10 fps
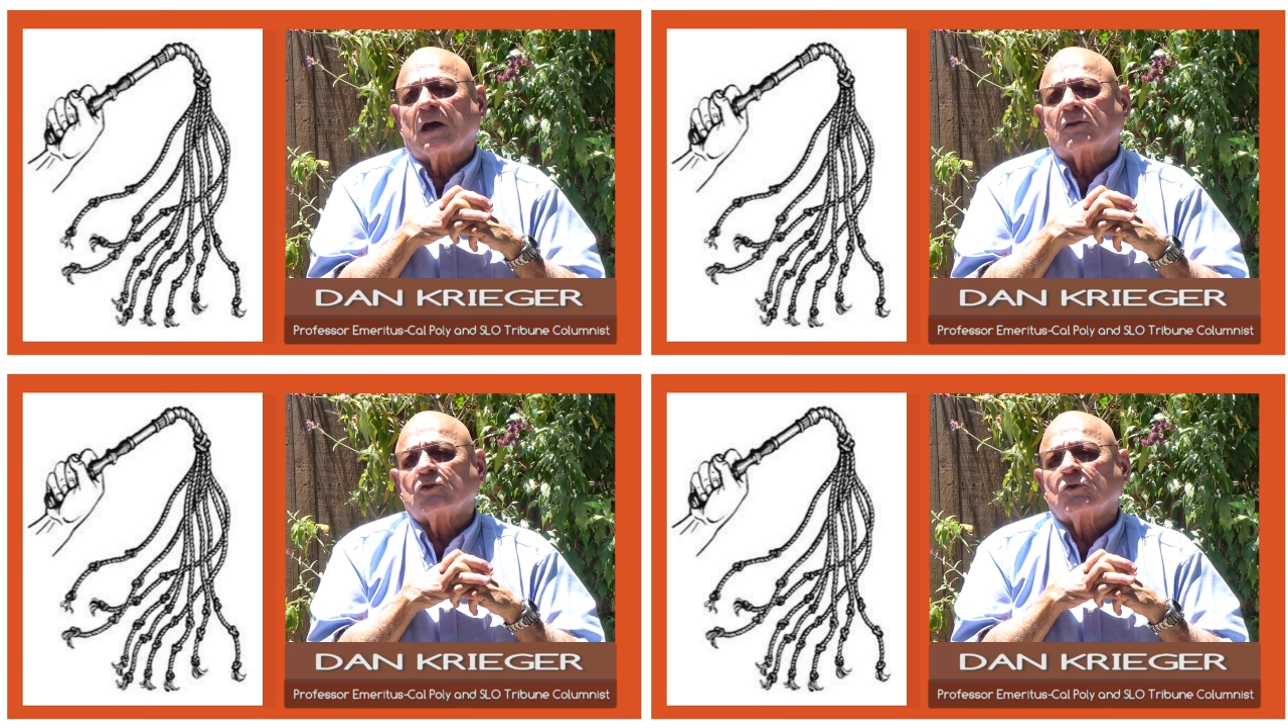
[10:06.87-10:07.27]

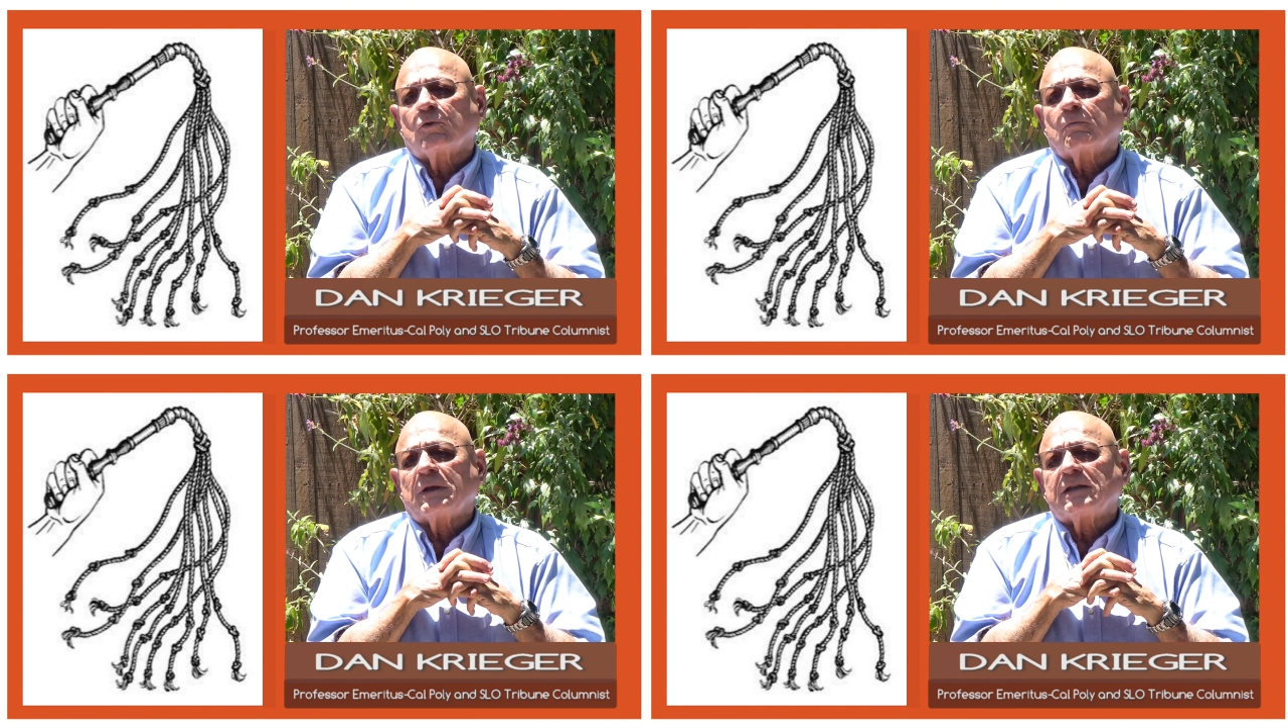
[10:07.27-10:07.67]
to
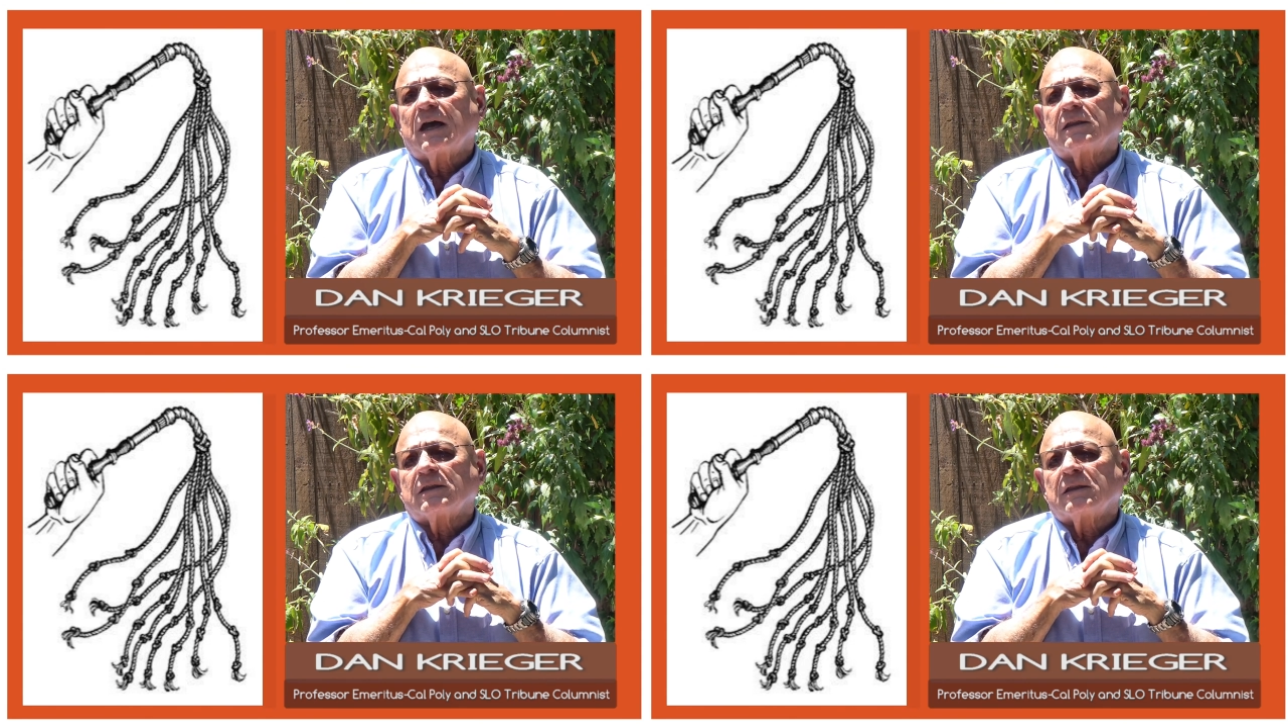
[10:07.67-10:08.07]
be
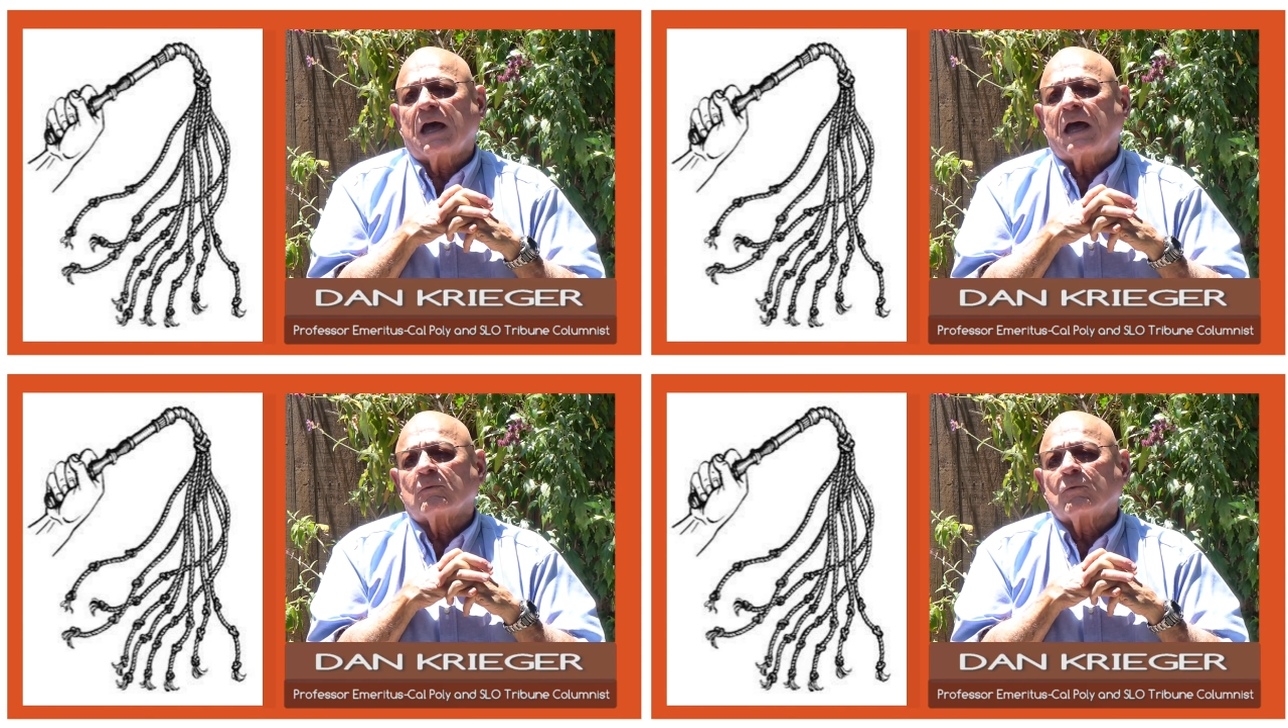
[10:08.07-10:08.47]
done
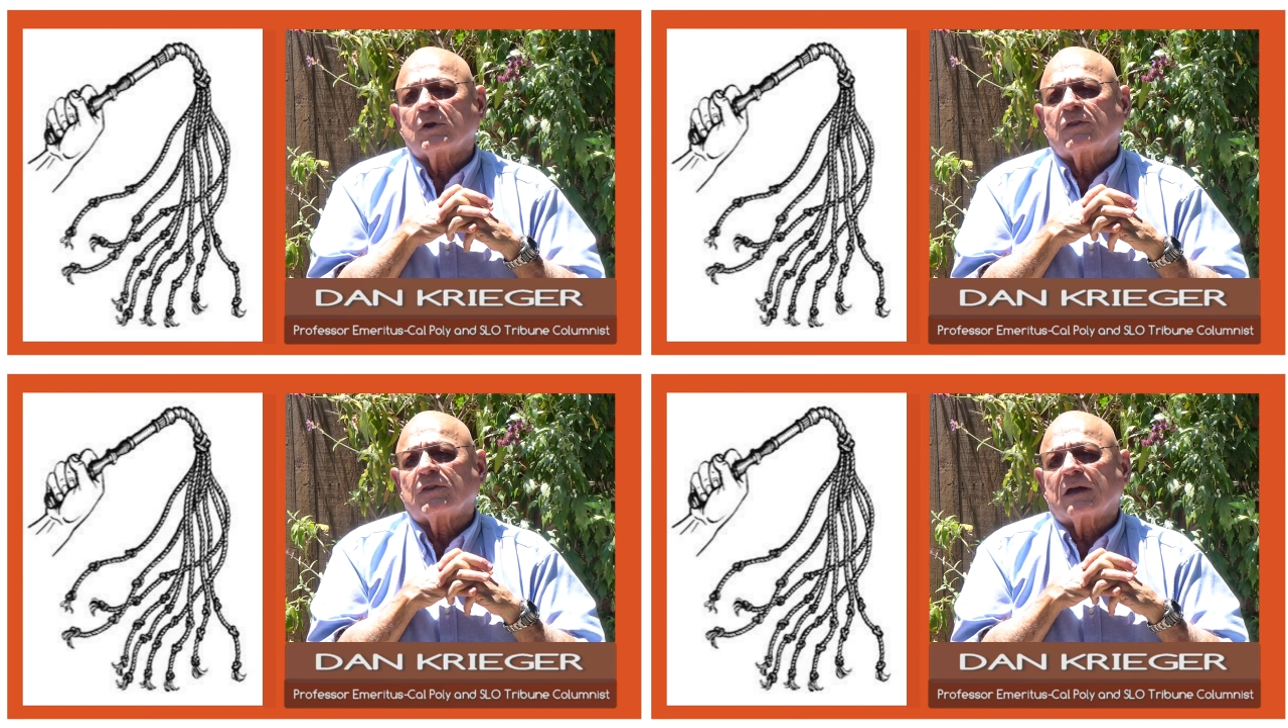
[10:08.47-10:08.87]
not with